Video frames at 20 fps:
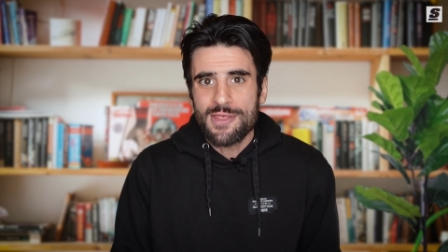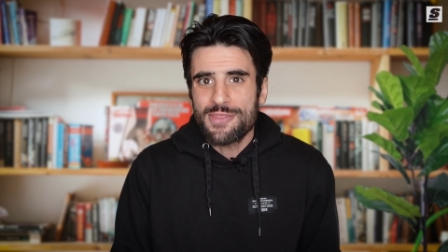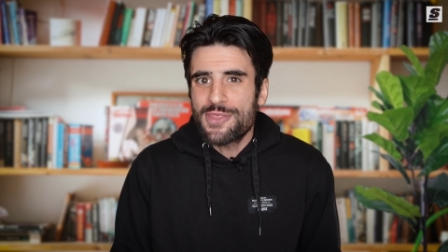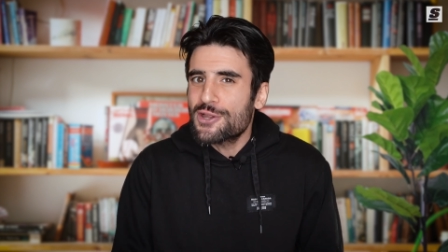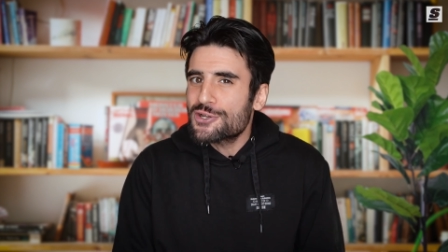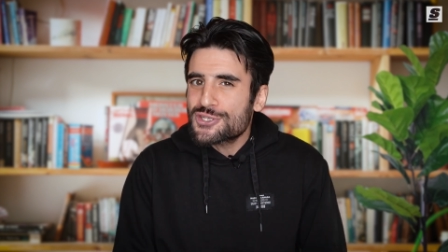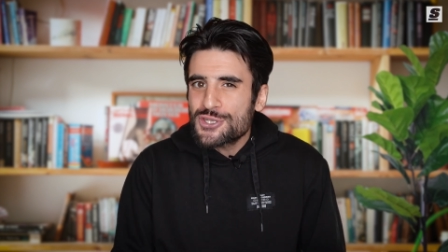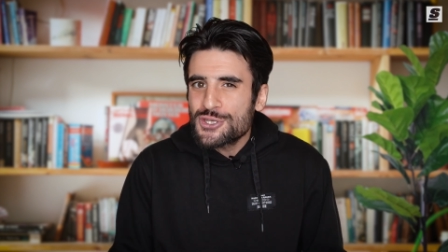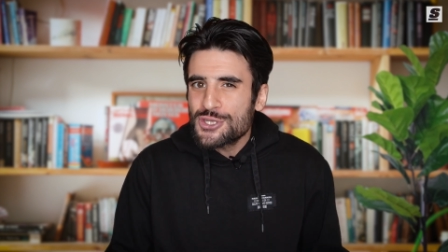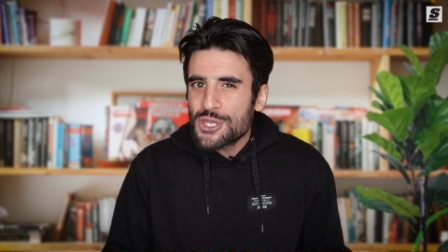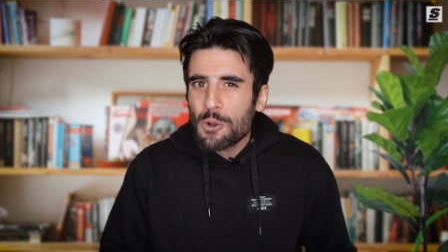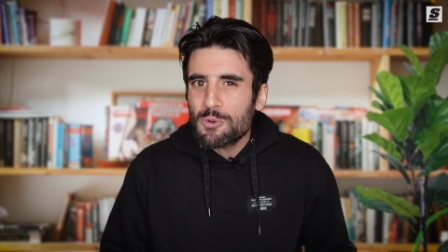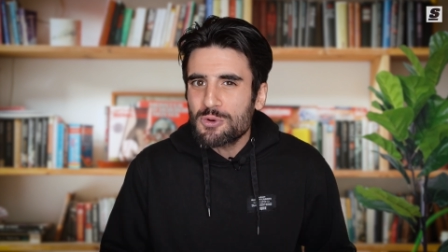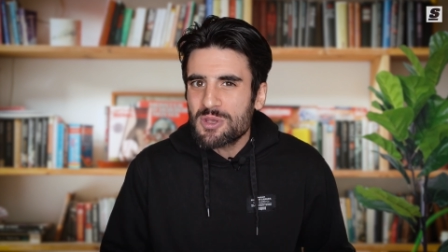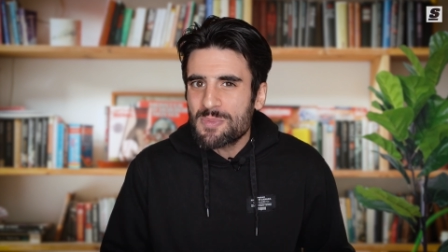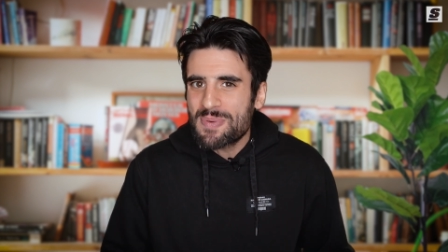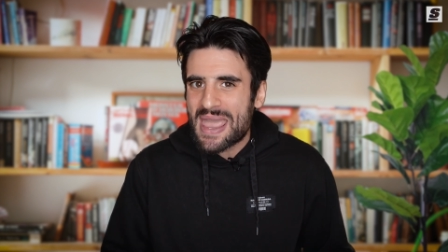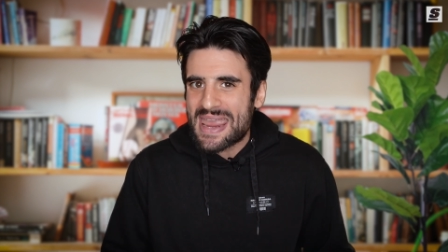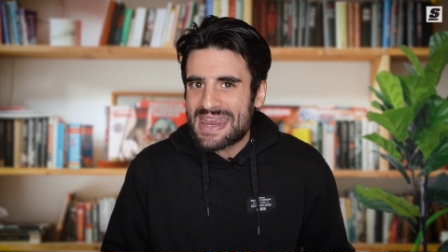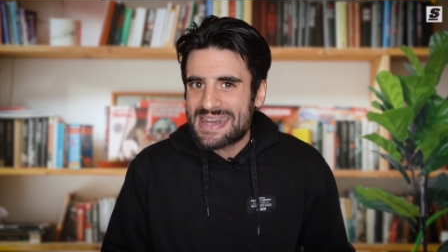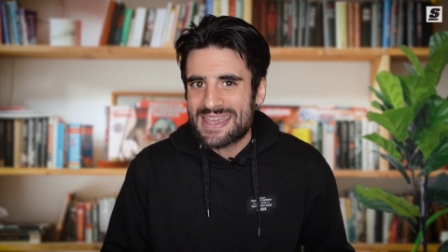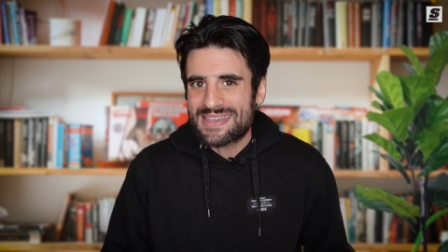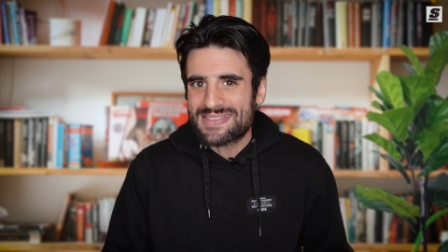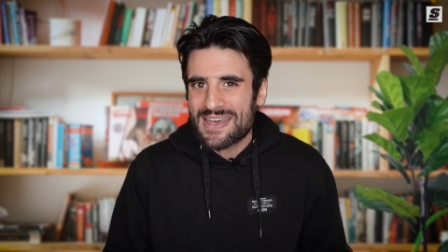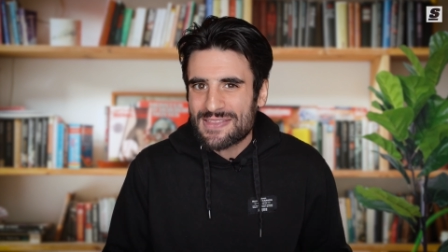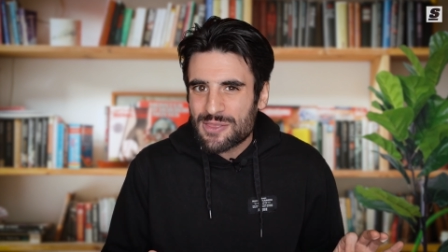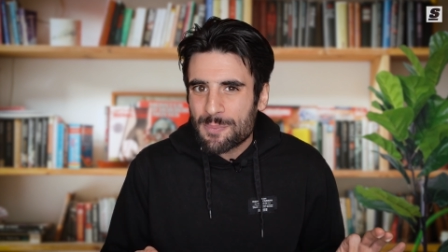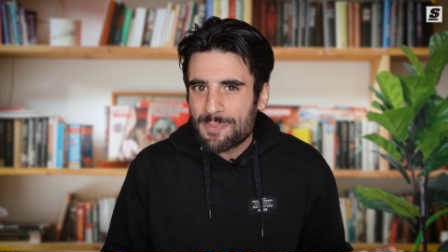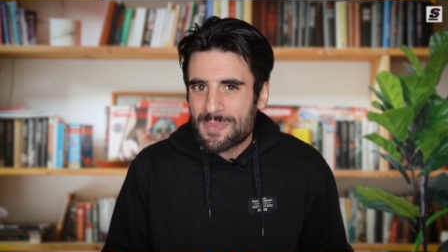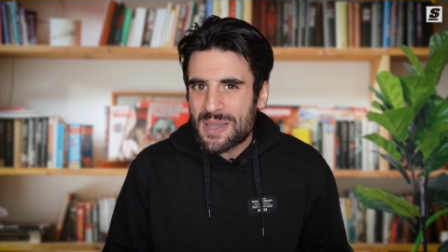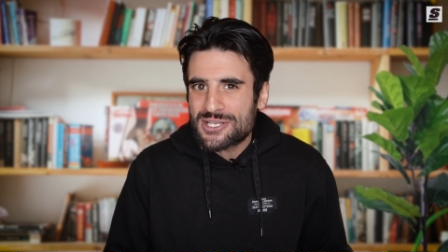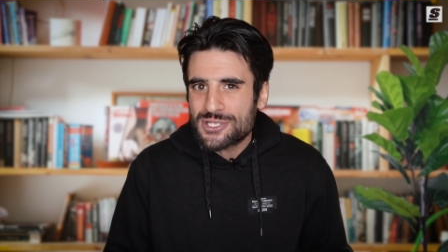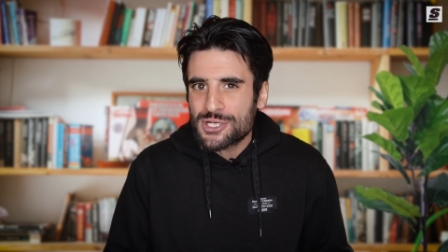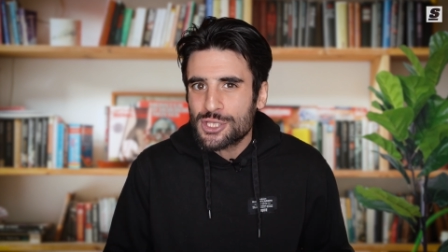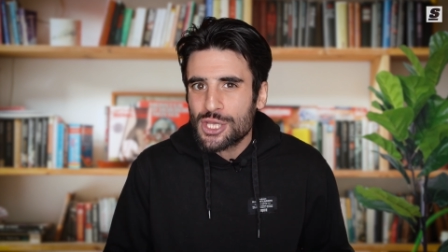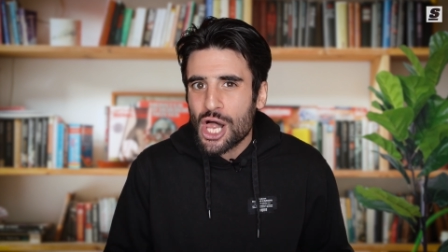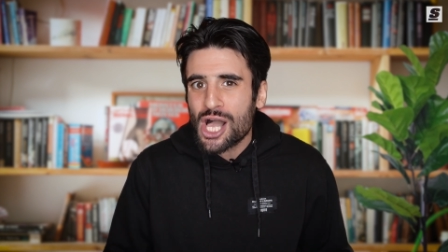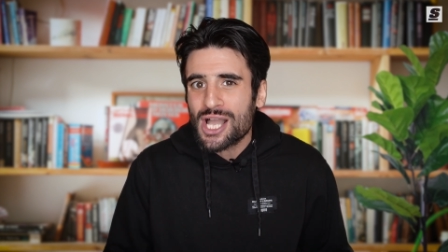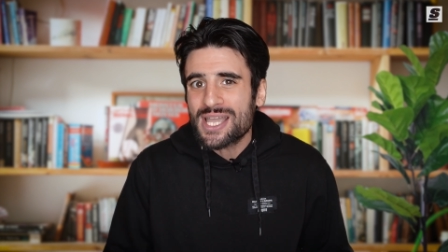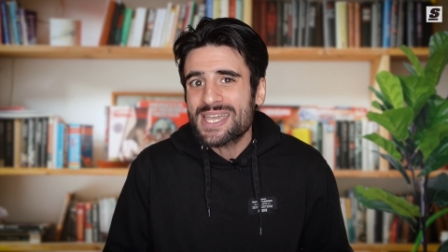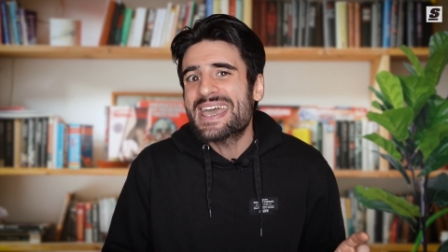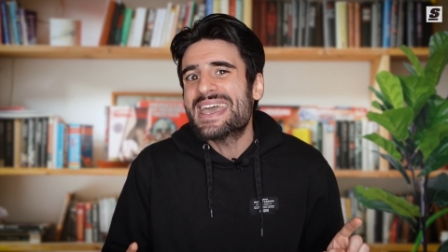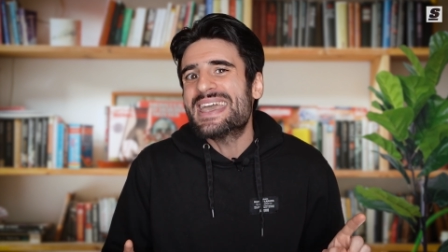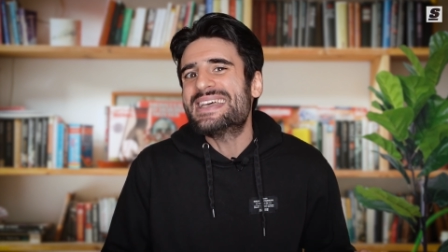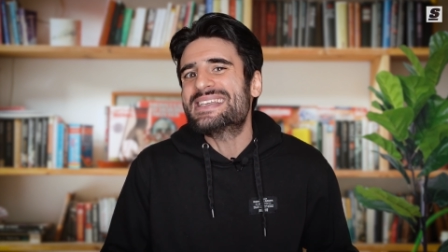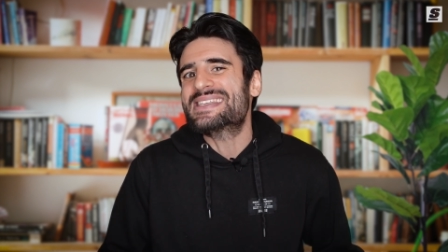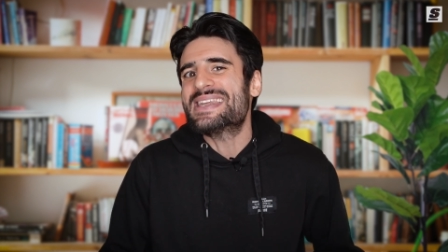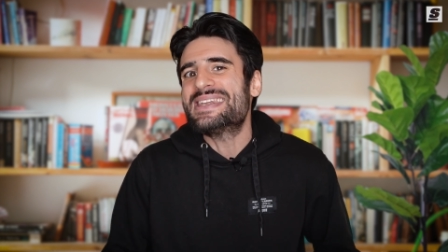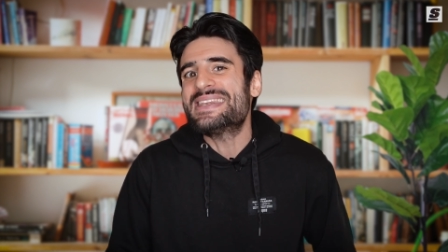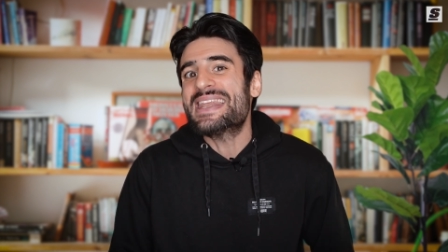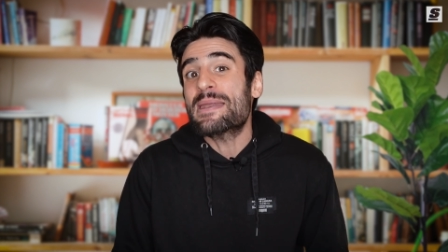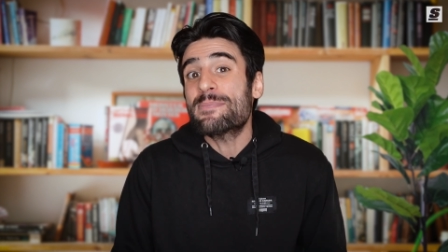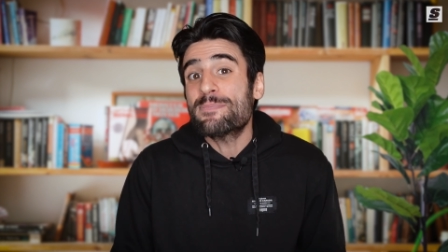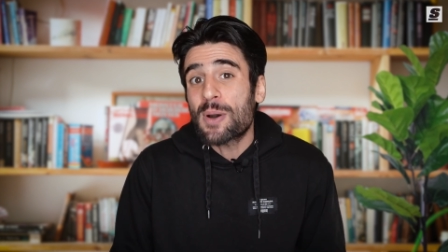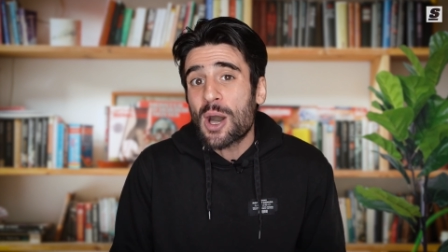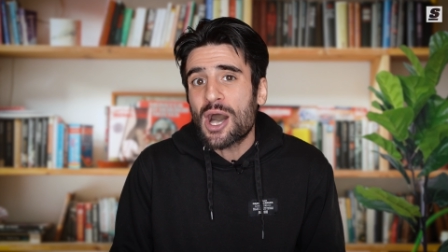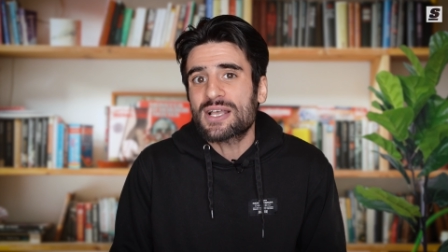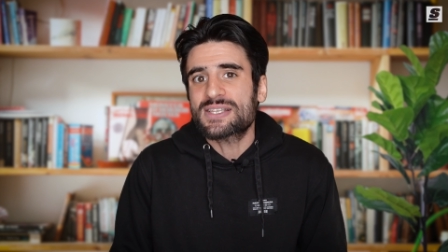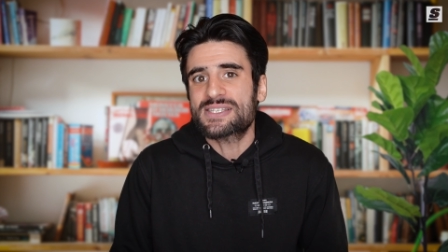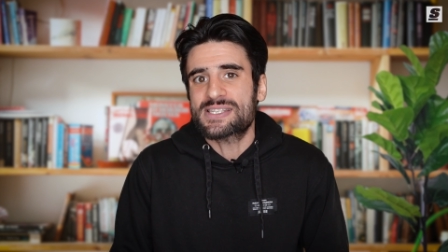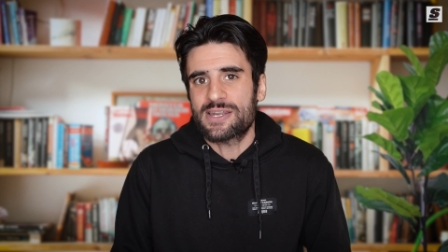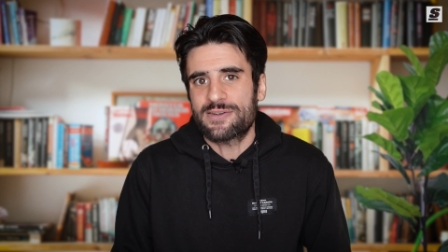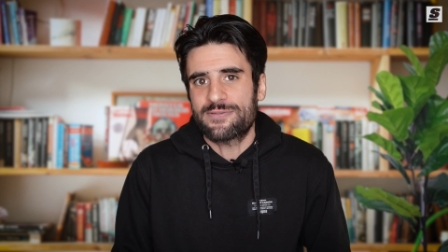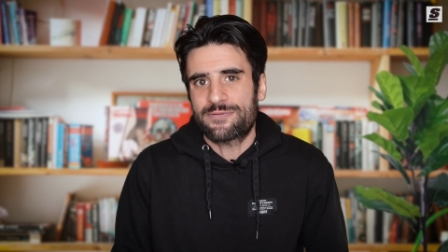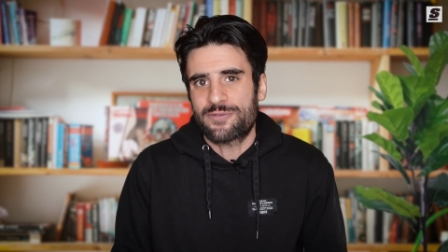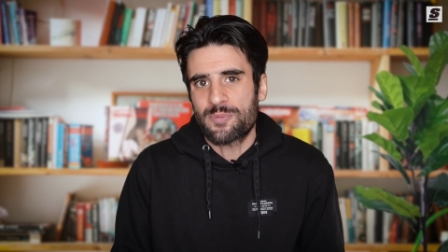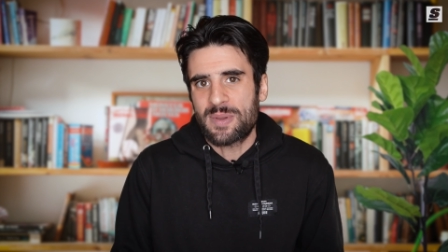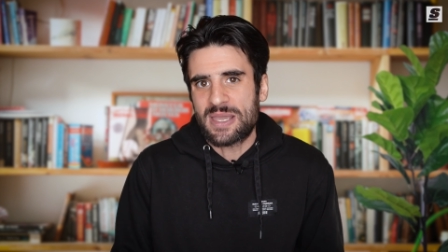there's no debating that the pitch clock is a net positive for